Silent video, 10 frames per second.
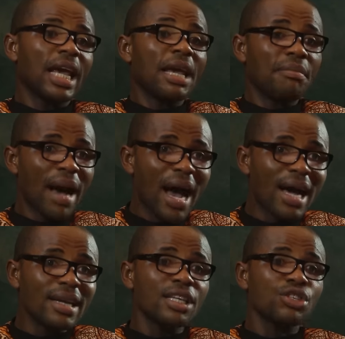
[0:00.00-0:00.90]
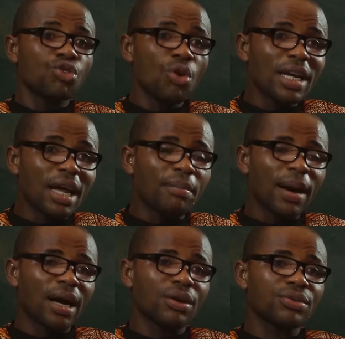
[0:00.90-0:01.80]
A man is going
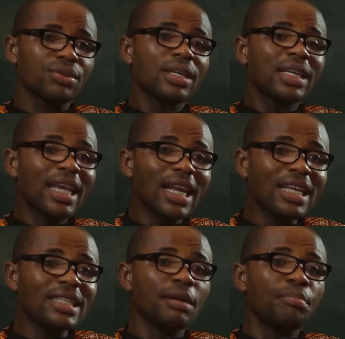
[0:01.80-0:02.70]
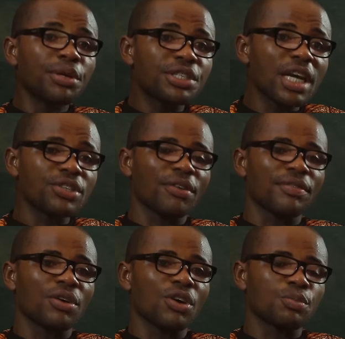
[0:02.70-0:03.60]
about killing the preachers
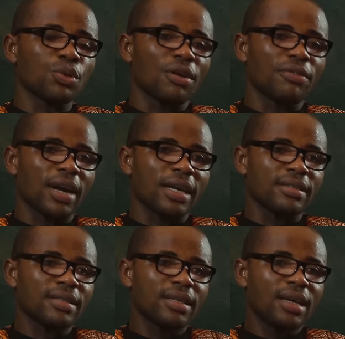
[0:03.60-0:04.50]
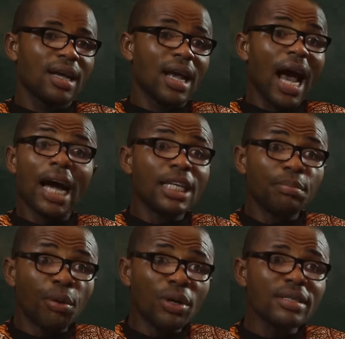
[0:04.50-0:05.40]
of the gospel of Christ. And
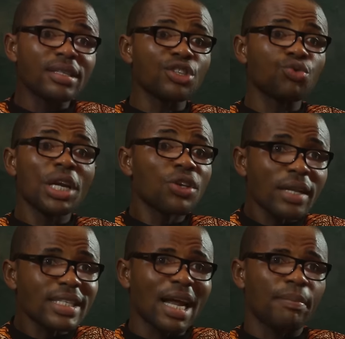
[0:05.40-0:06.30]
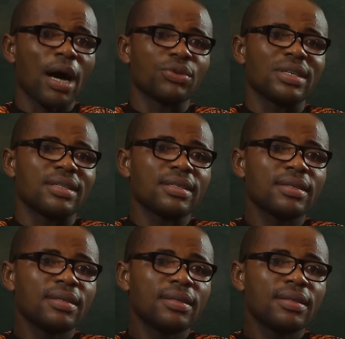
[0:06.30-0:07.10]
the police is doing nothing about it.